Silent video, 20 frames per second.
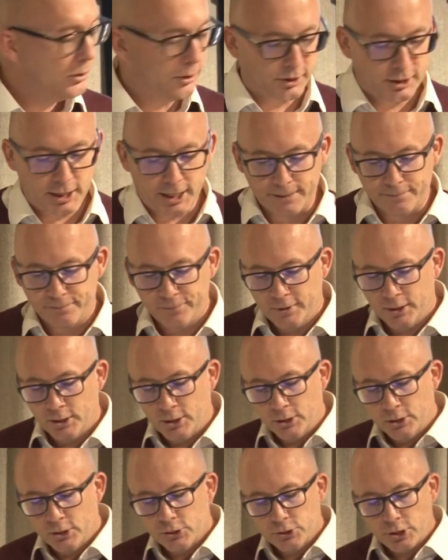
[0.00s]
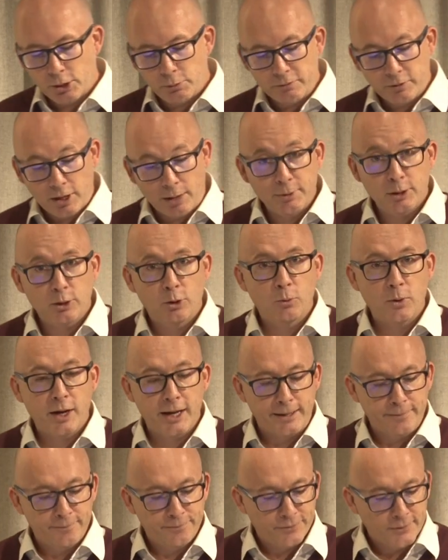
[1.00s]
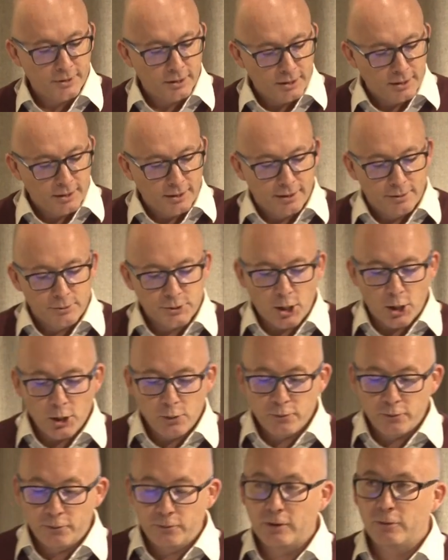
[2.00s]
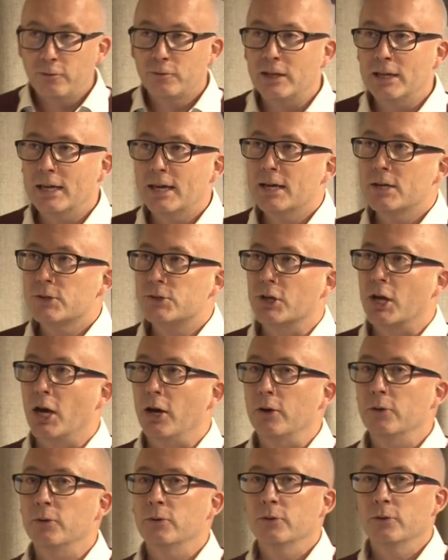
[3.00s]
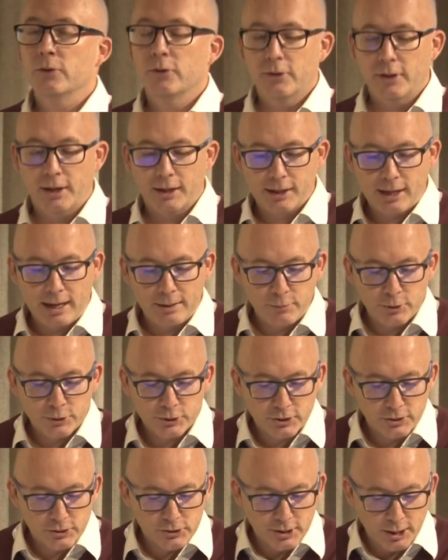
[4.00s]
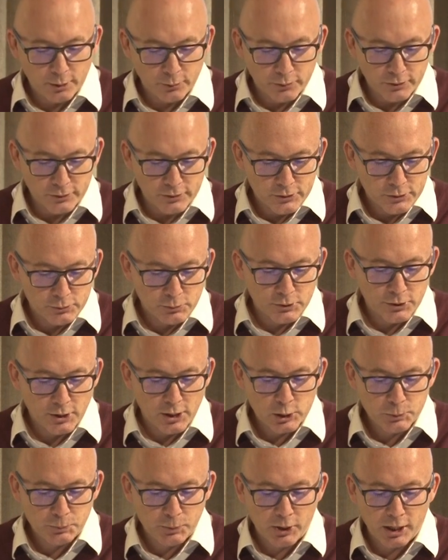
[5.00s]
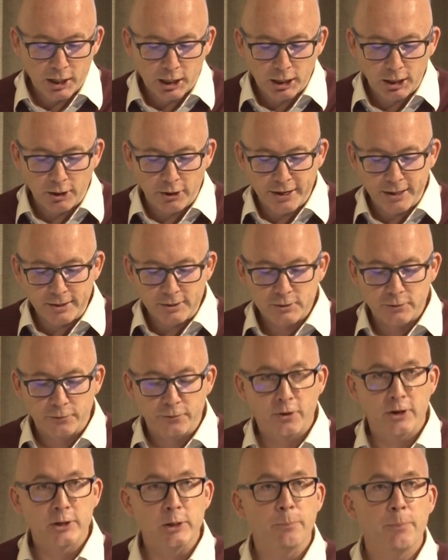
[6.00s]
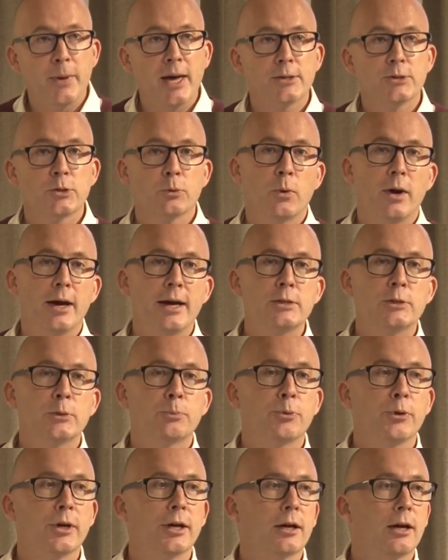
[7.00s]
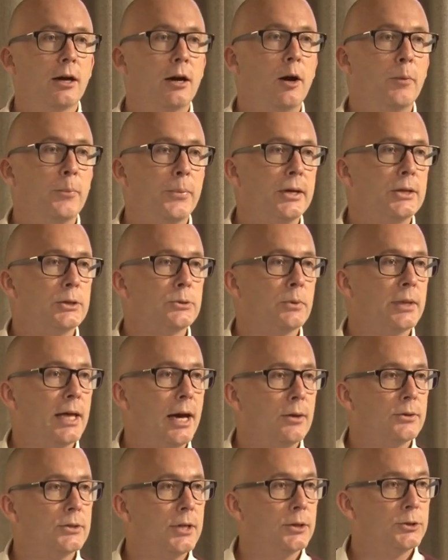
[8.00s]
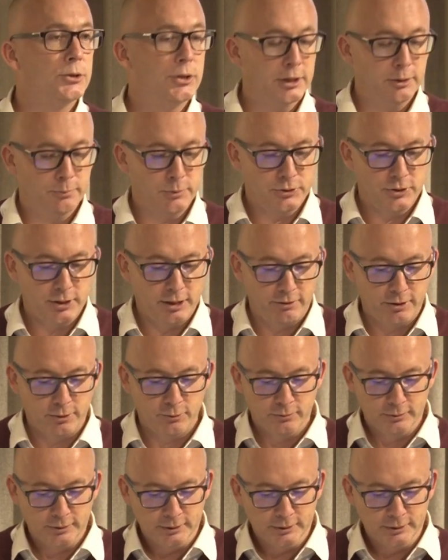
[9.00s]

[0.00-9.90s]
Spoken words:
Okay, so we've come a long way. It was over 50 years ago that Cambridge Consultants was asked by a client to find a better way to print carpets without touching the material.